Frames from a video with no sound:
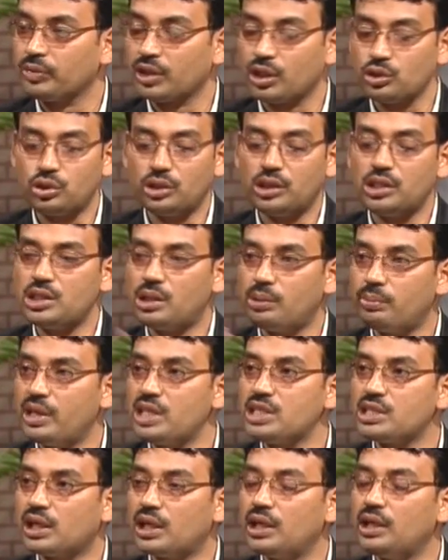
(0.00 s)
So, these are
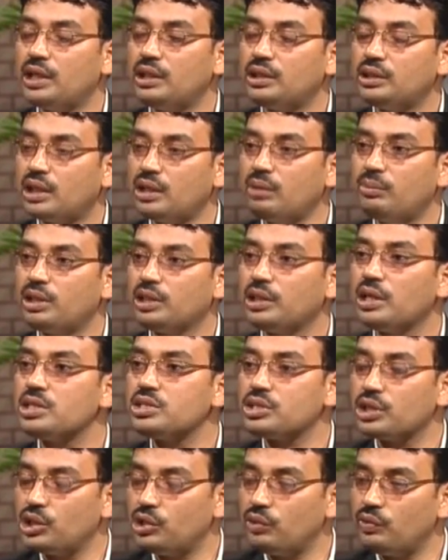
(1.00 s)
basically three
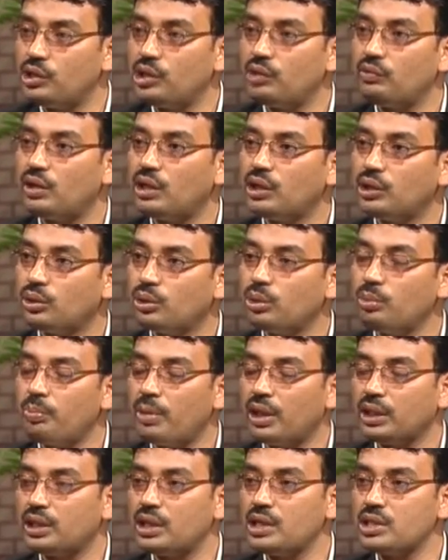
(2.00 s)
methods: individual, group
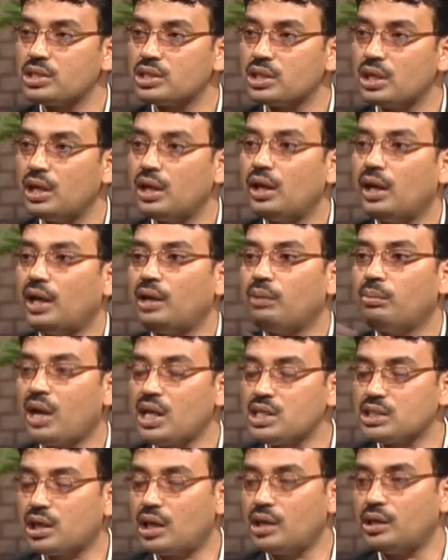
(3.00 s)
methods and
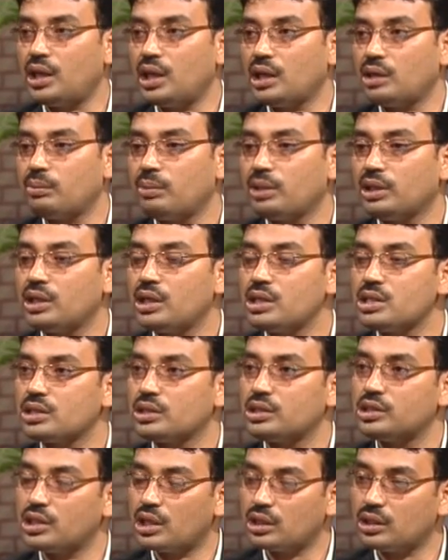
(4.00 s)
mass contact methods.
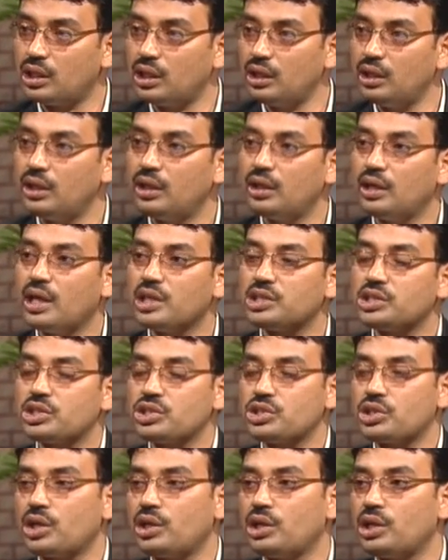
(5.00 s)
These are the
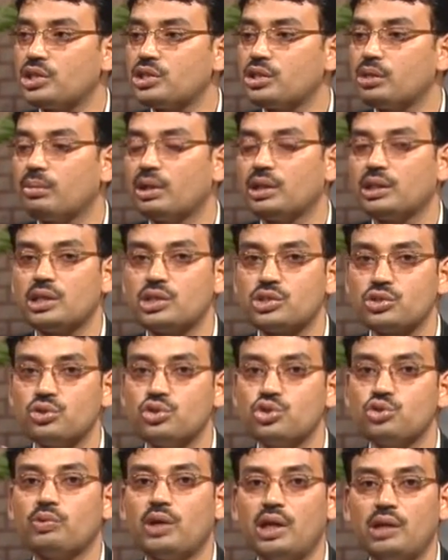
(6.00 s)
extension teaching methods
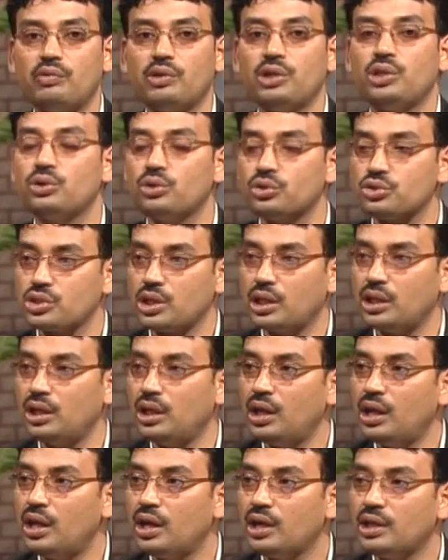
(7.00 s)
usually we use in
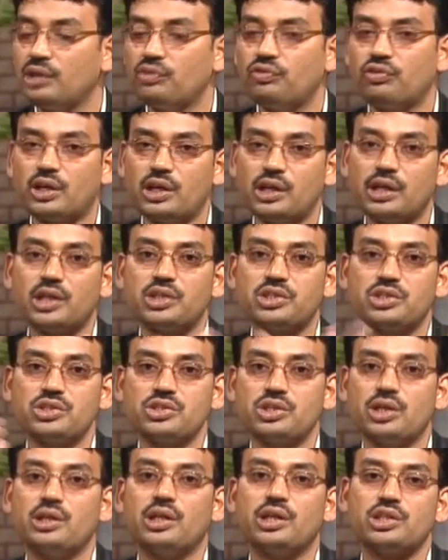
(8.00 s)
different
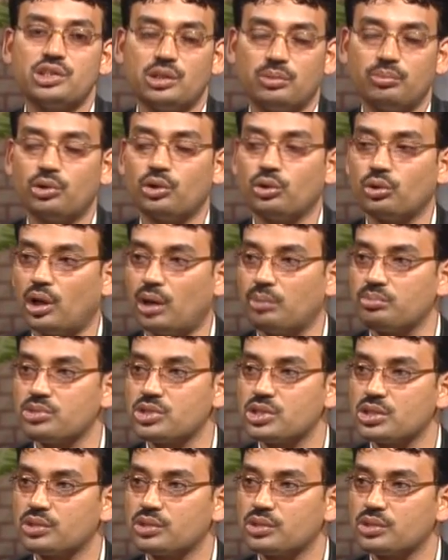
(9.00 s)
extension teaching programs.